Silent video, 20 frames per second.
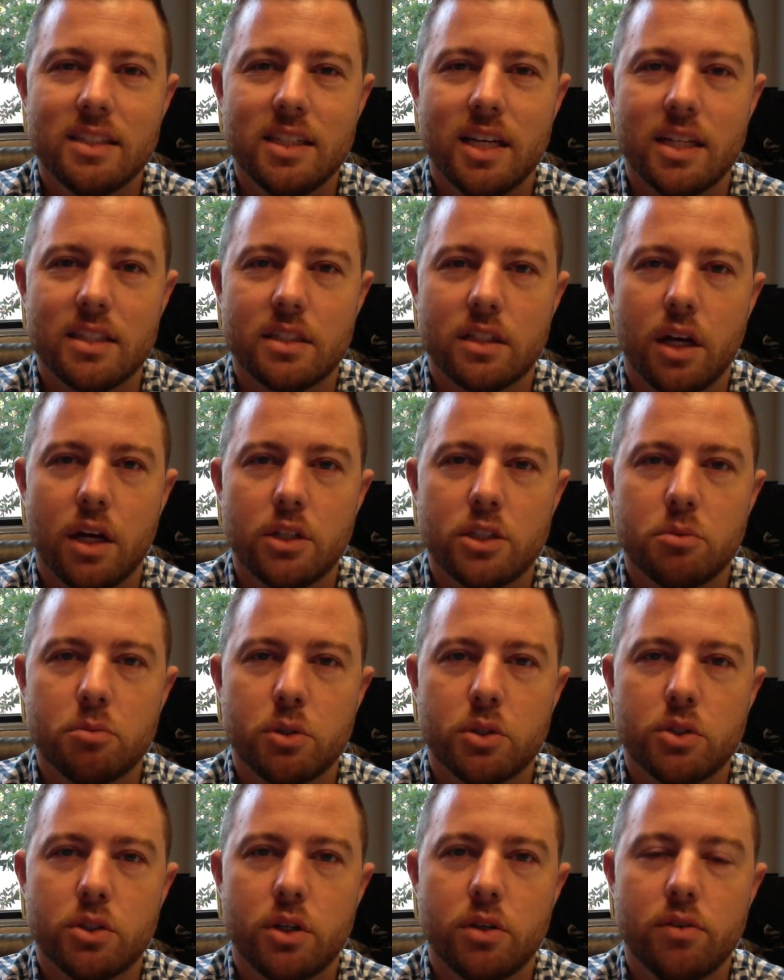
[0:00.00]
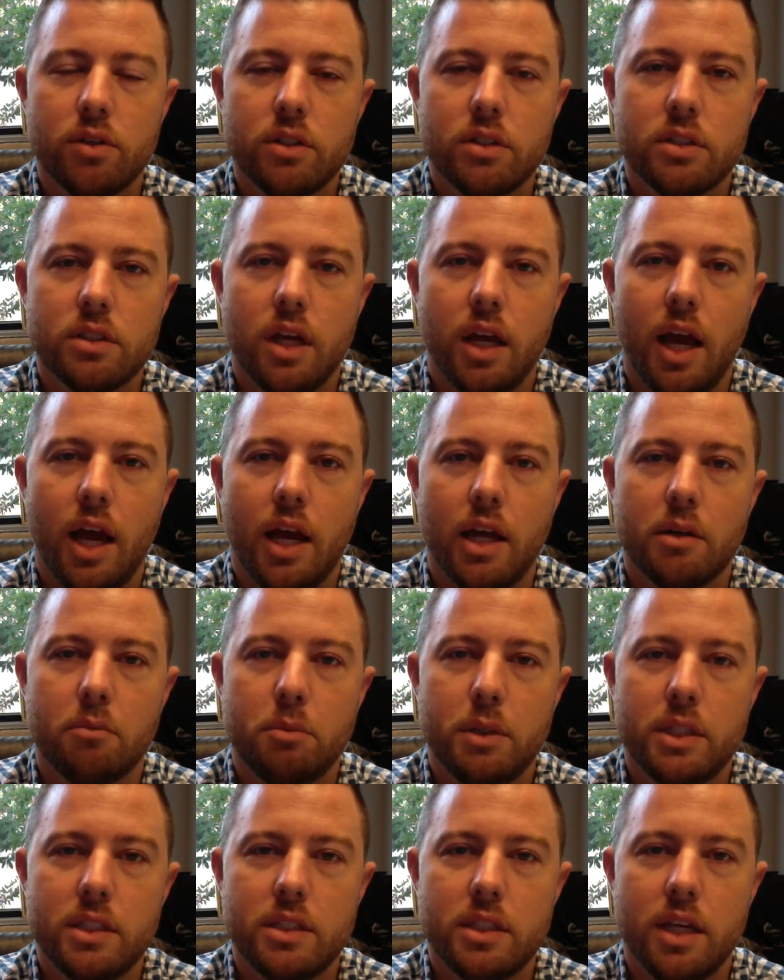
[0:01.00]
as in customer service, at
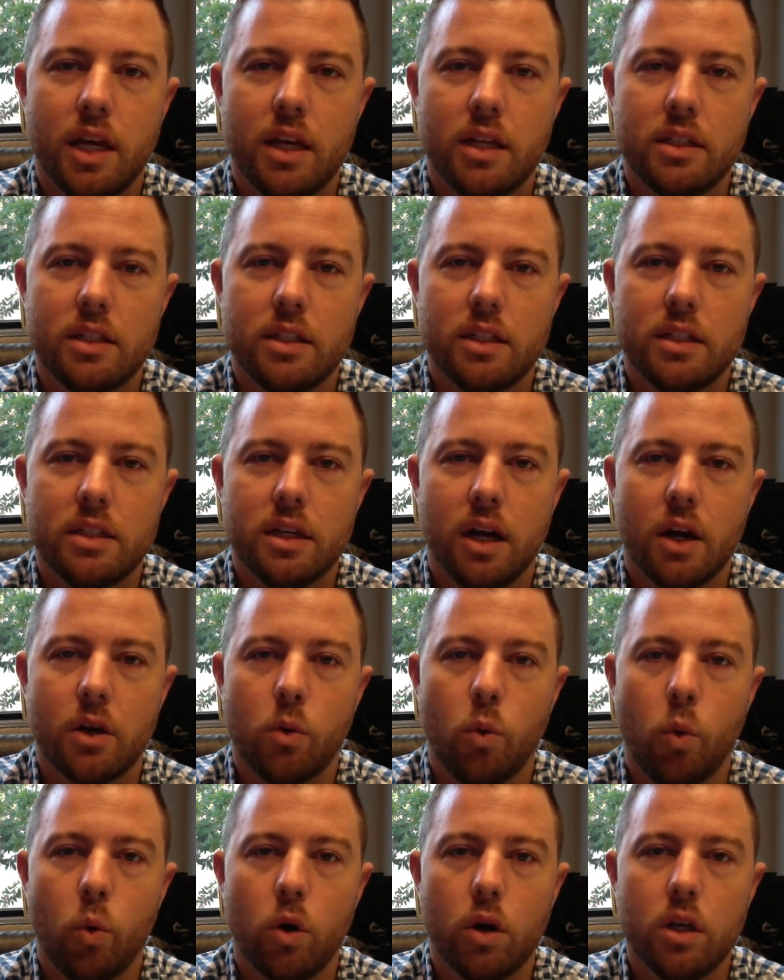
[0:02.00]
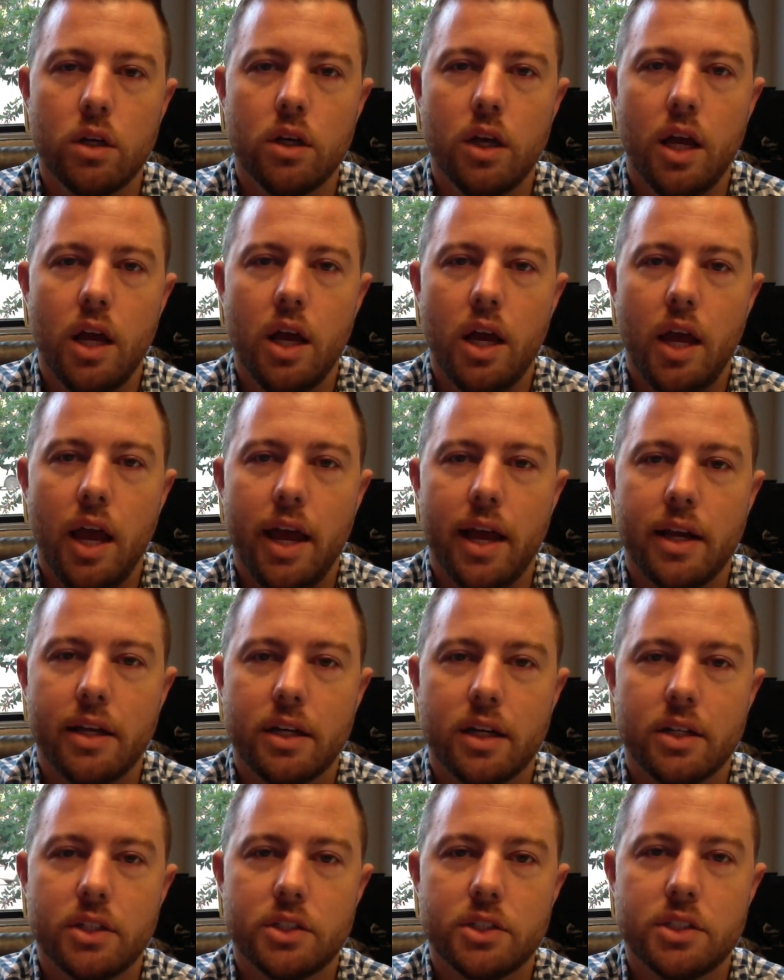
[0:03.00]
bcad.org, and
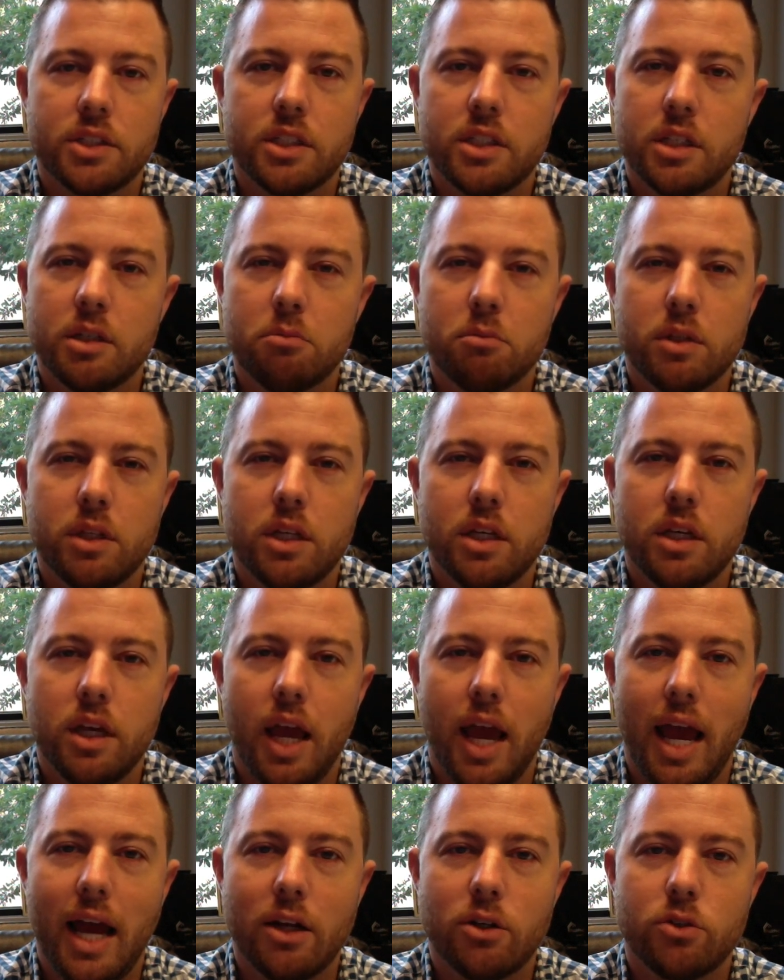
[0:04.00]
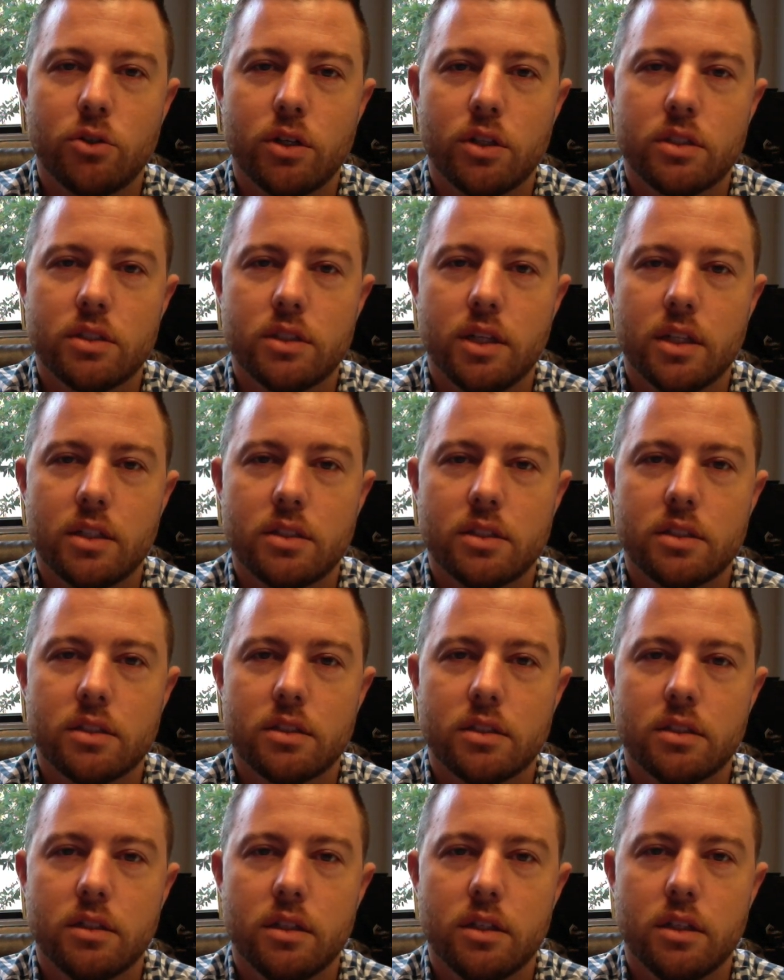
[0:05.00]
just send them the address, that's
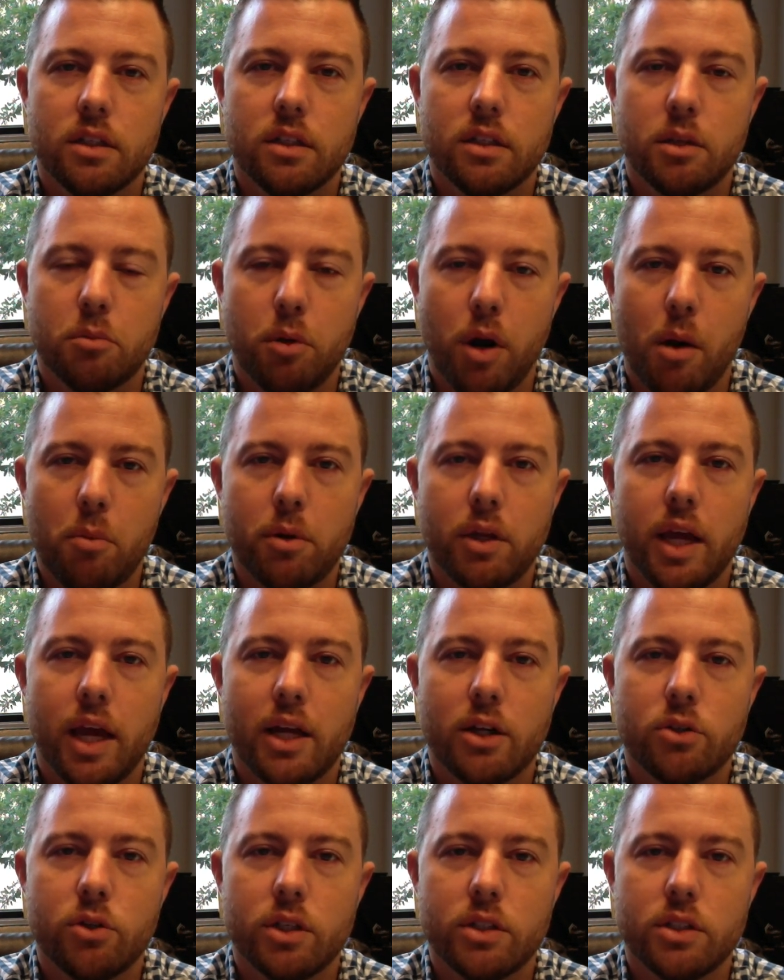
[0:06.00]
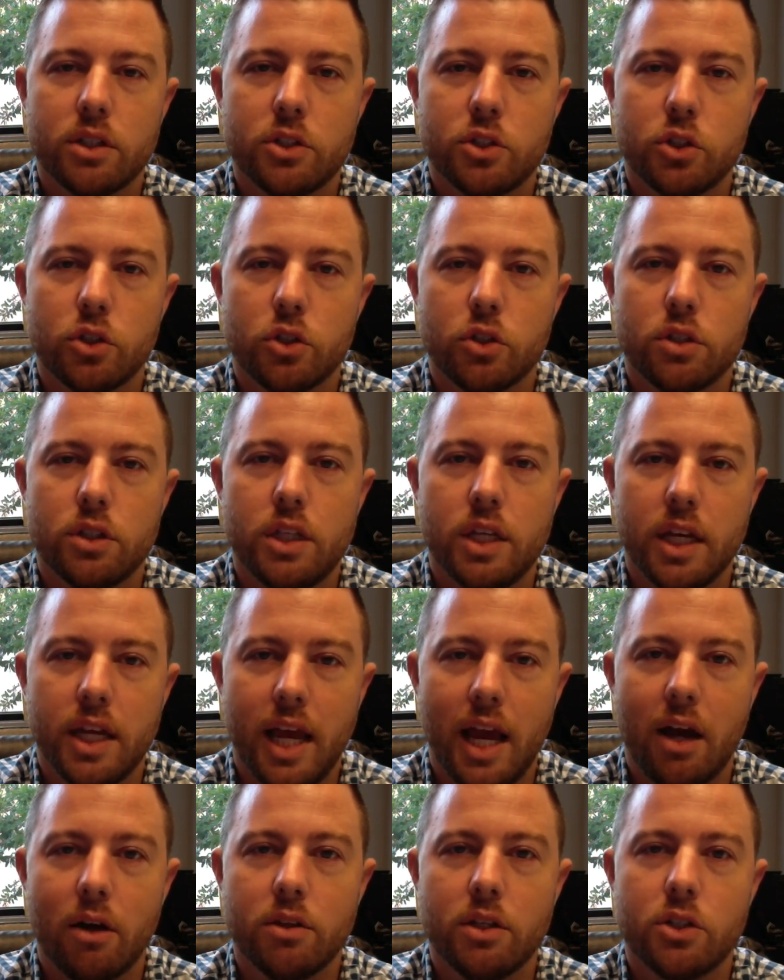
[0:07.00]
the property address that the
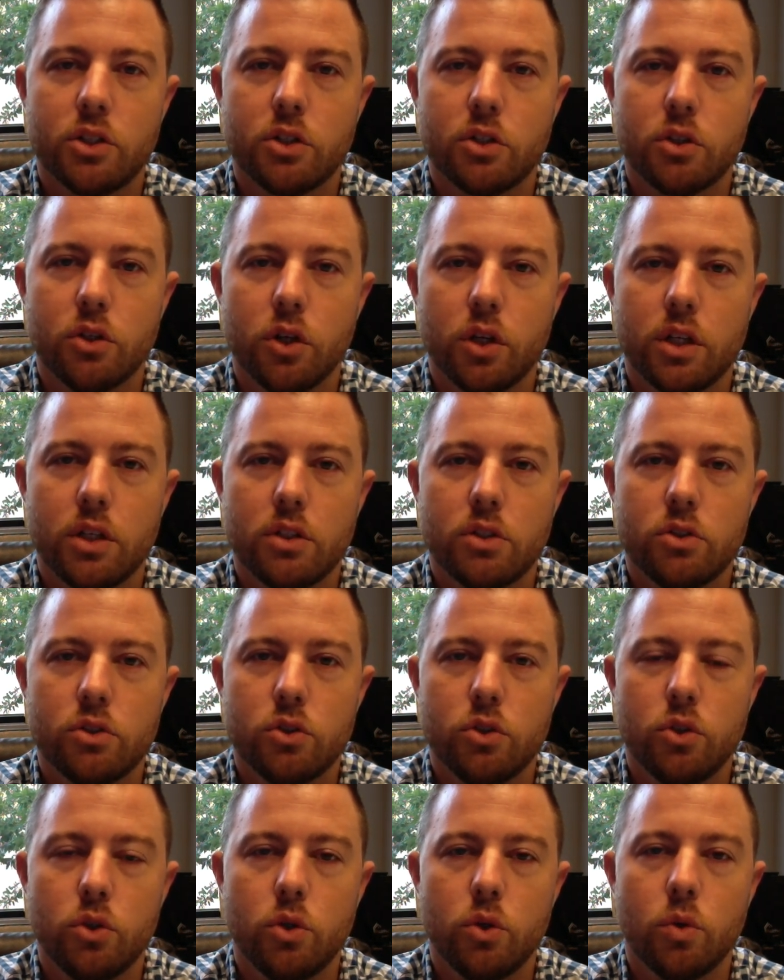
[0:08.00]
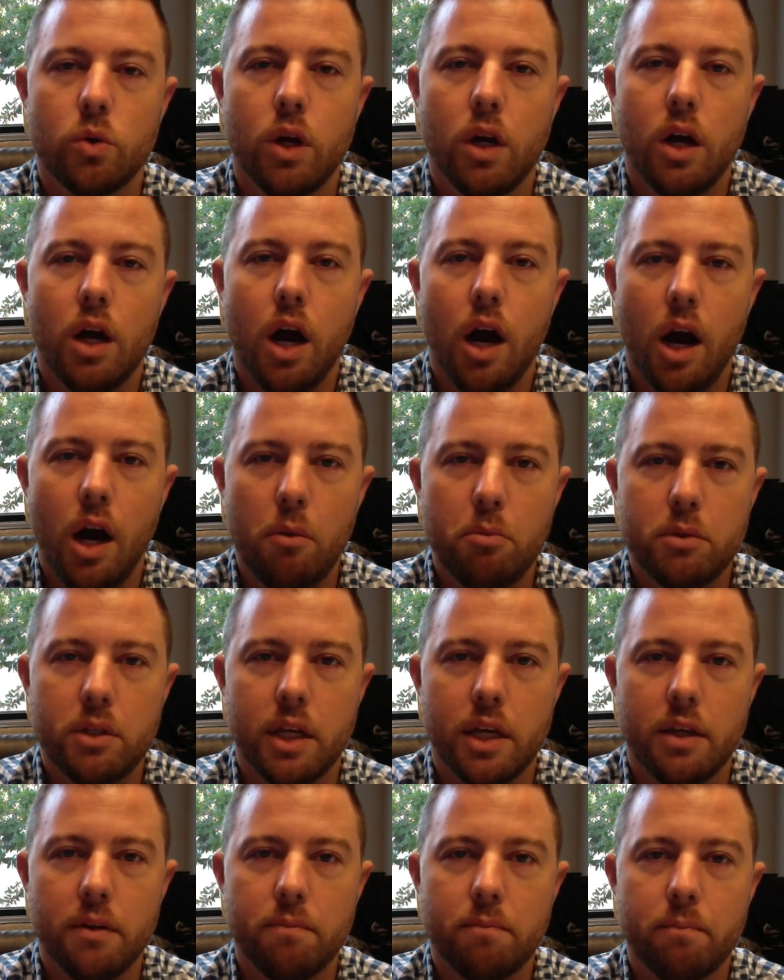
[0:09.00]
account that you're looking to
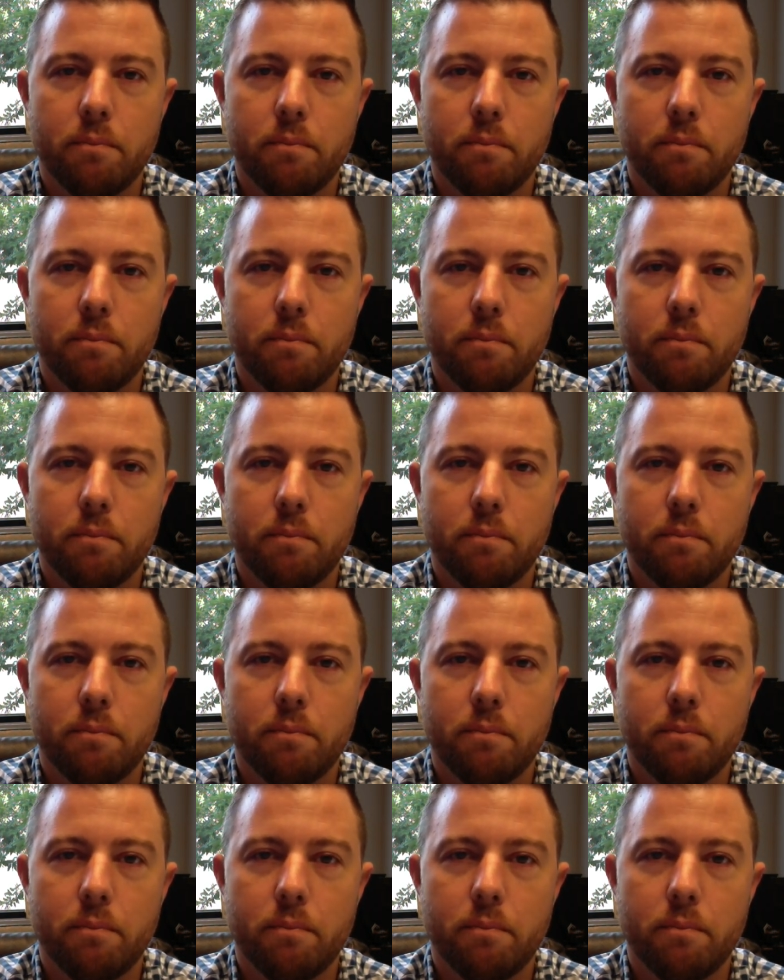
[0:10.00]
update,